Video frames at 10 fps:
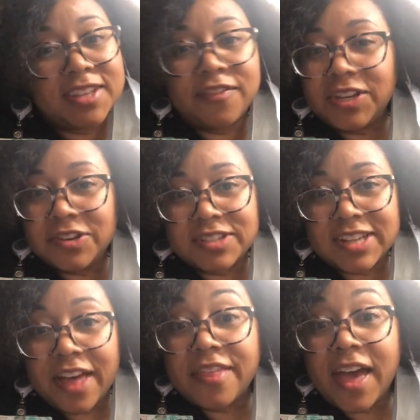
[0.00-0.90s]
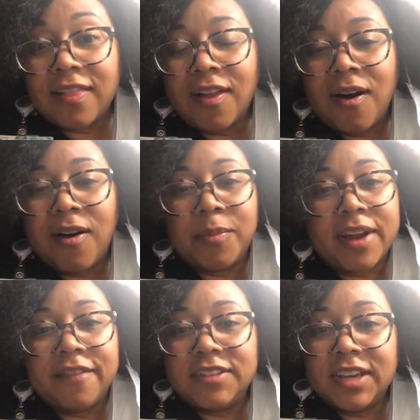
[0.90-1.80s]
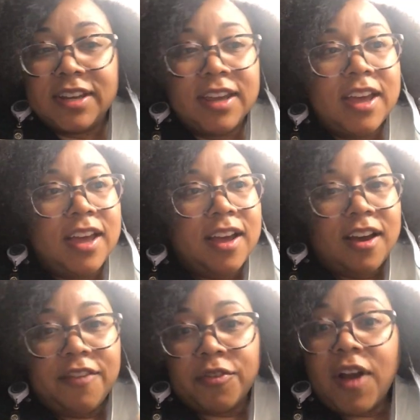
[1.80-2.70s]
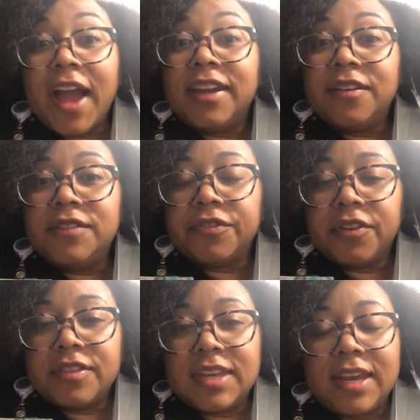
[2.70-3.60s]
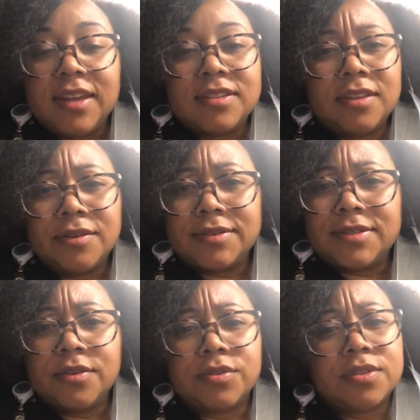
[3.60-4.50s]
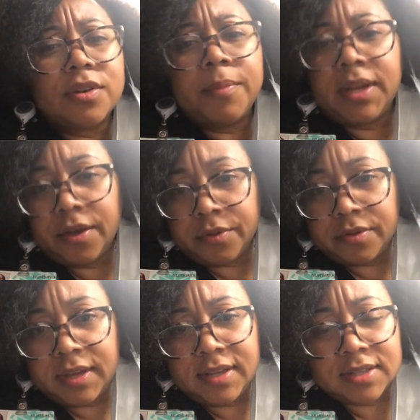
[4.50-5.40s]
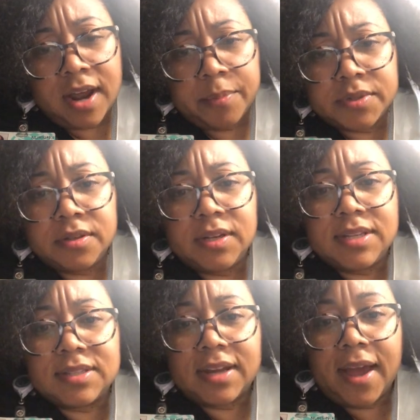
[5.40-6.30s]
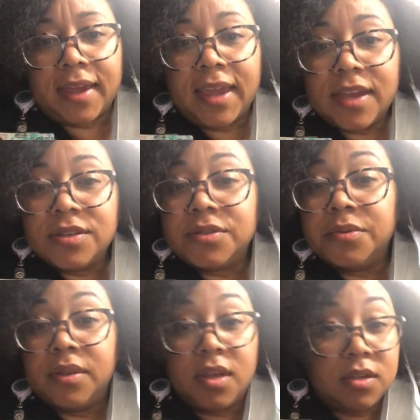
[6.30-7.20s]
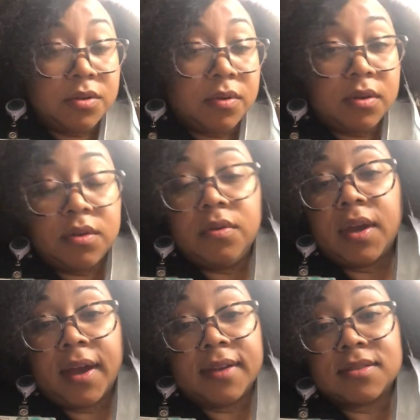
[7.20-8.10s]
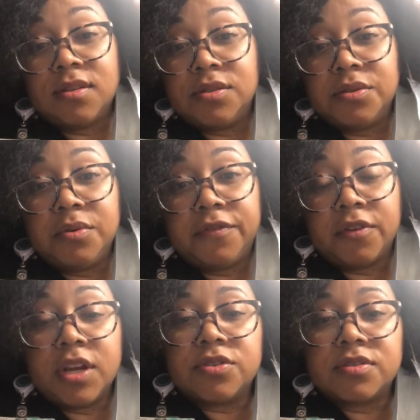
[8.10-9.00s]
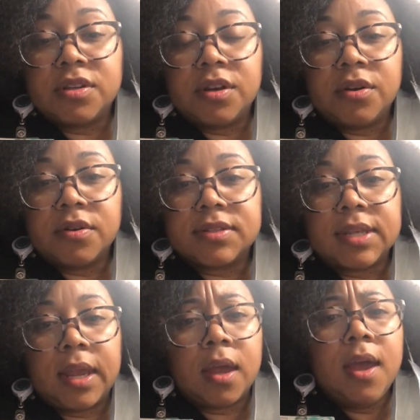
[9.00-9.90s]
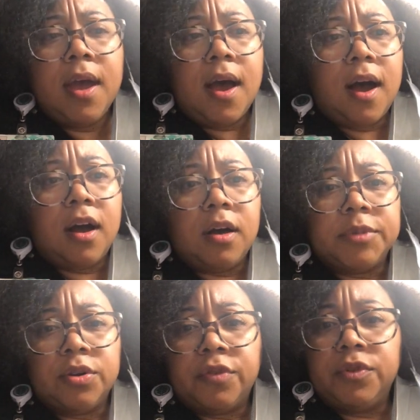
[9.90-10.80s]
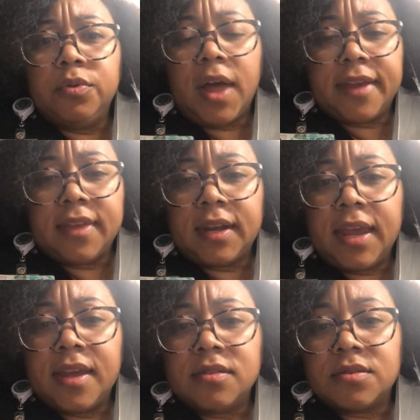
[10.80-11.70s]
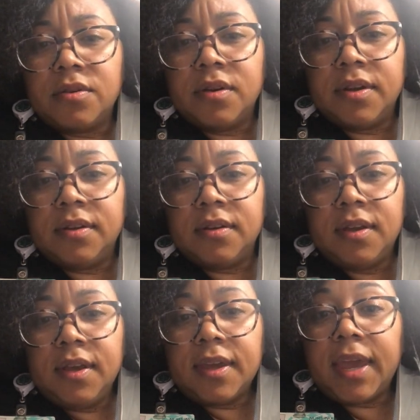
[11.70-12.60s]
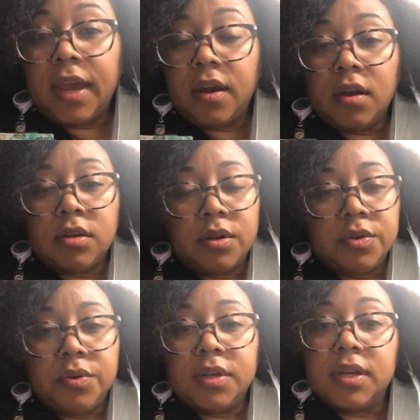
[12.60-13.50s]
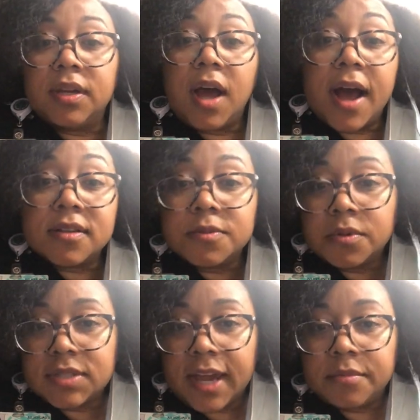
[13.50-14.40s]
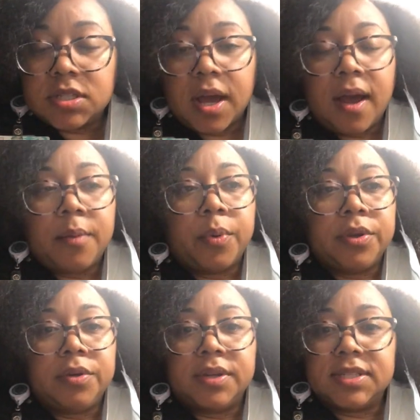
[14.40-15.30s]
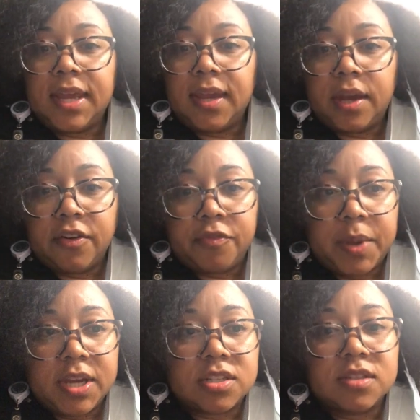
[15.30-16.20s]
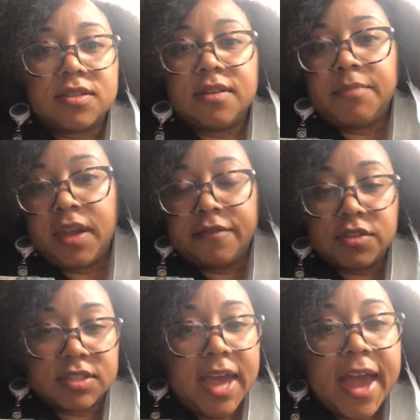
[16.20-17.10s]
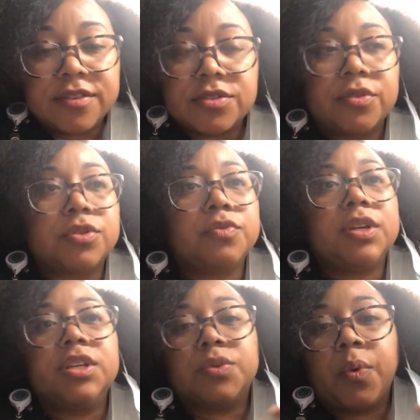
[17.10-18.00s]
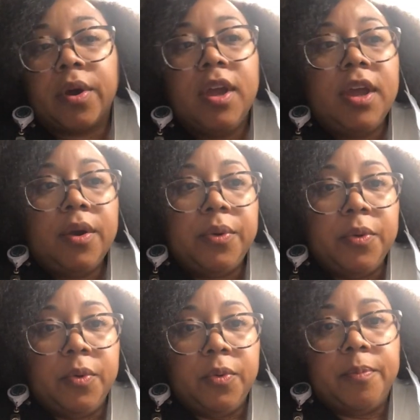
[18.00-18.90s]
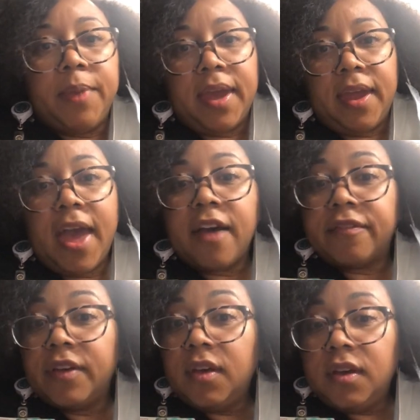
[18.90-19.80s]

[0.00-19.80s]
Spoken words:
7 years is not that long, but I've done a variety of different things, and there's still so many other things and opportunities that I can do and that you guys can do if you're interested in nursing. If you like that hands-on care, you could get a hospital type job where you can take care of patients that may have just had surgeries, or who may have